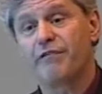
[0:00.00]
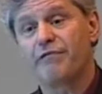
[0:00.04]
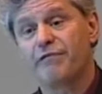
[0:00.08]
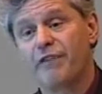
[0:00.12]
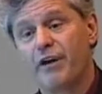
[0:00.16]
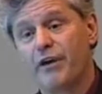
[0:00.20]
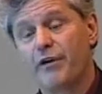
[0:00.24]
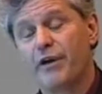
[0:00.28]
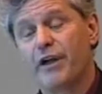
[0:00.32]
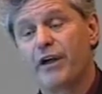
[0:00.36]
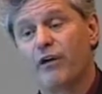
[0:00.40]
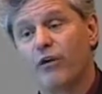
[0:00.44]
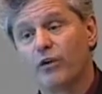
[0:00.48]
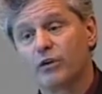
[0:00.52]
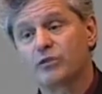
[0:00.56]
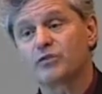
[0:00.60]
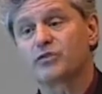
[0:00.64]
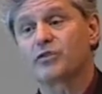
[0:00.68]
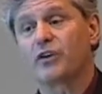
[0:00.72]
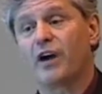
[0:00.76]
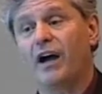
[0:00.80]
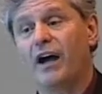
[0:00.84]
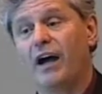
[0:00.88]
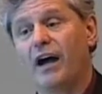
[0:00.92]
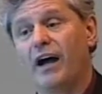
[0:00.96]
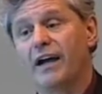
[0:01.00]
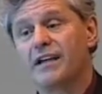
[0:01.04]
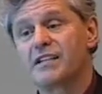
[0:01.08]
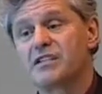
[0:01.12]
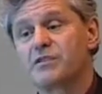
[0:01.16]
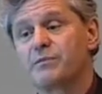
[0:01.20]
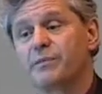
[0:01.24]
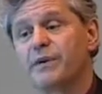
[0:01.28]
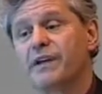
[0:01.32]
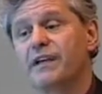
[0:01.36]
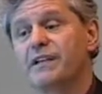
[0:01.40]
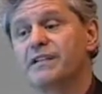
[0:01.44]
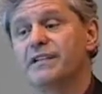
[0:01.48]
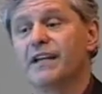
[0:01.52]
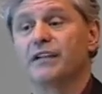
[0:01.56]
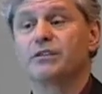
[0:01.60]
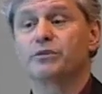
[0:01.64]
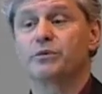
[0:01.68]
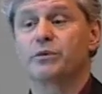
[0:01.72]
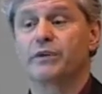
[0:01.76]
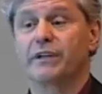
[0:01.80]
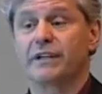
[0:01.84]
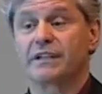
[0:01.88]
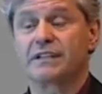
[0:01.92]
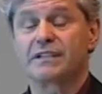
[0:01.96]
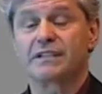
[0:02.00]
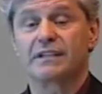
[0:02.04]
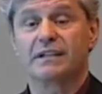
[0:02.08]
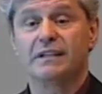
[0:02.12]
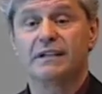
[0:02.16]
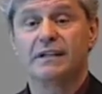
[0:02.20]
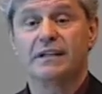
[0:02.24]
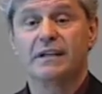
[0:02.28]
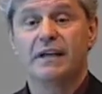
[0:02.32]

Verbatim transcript: very ultra high speed networks.